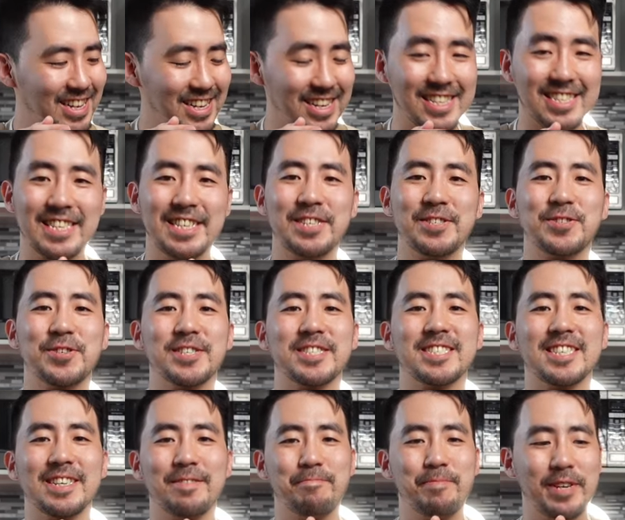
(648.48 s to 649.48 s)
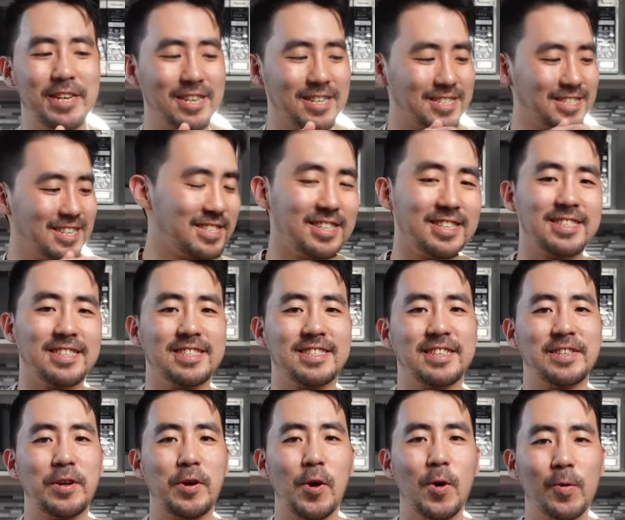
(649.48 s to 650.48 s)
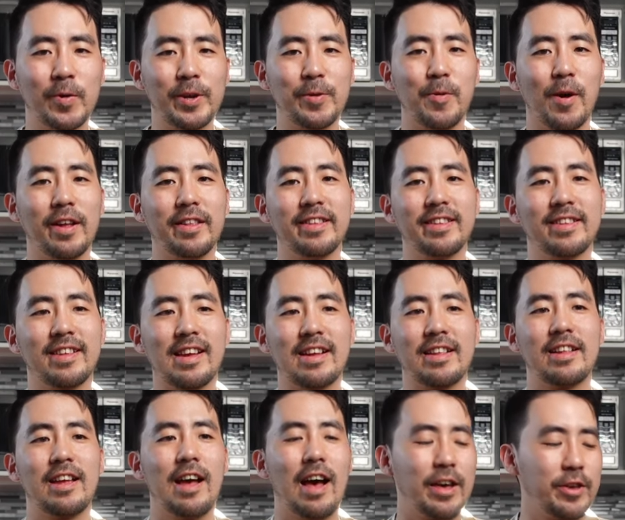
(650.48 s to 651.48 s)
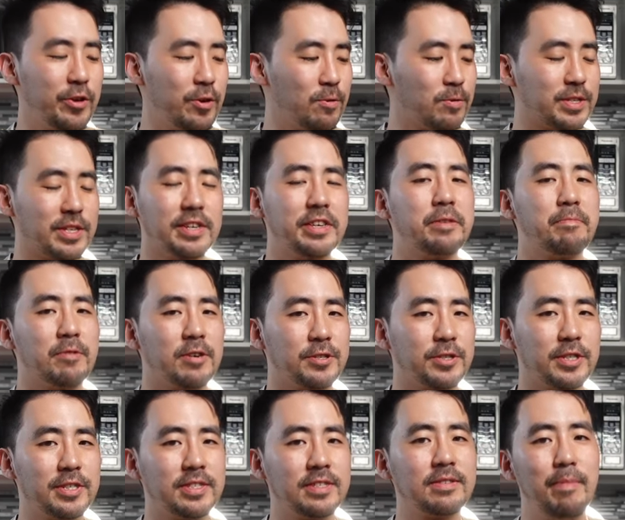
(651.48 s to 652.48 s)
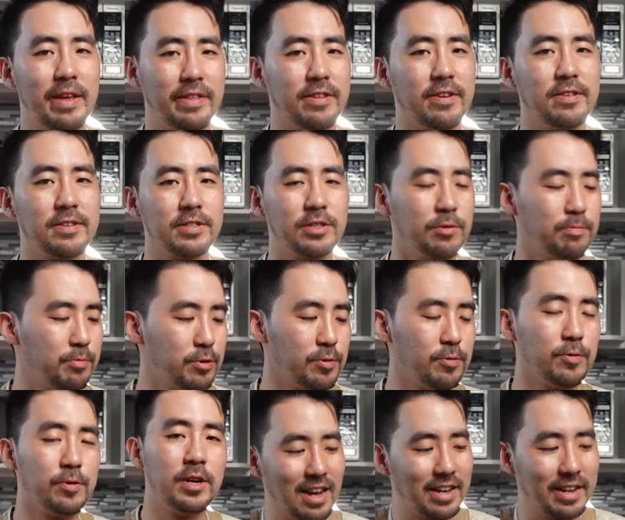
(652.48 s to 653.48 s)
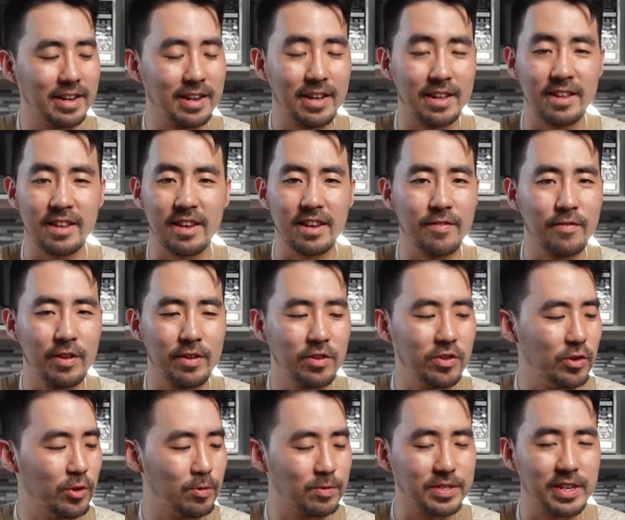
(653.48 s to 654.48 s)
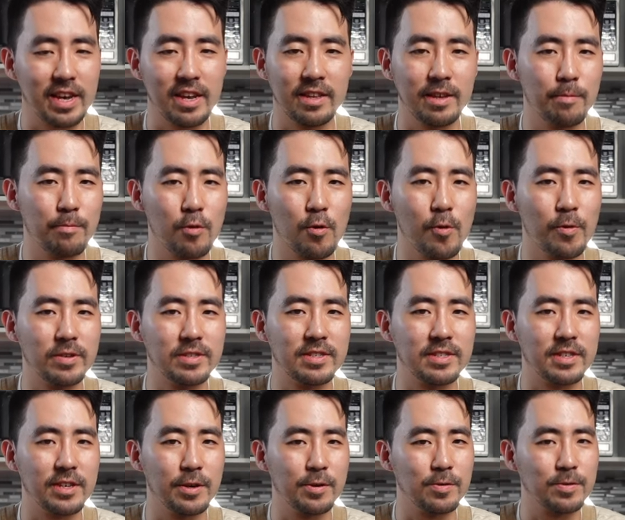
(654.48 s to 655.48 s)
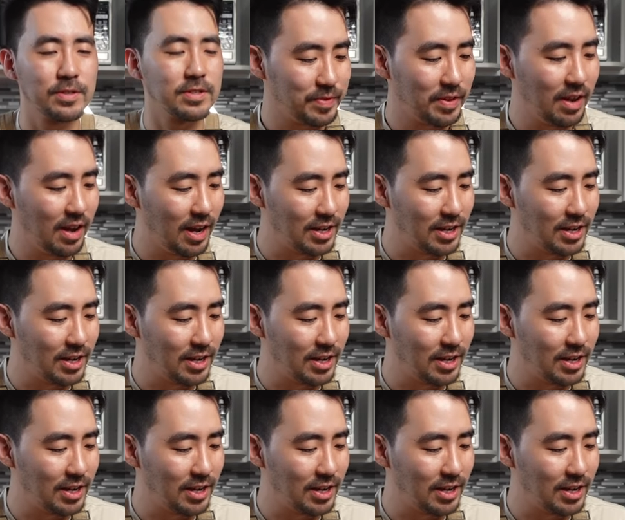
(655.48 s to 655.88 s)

it's interesting because this is the only one that I use the immersion method to brew. I didn't even use any pouring skills.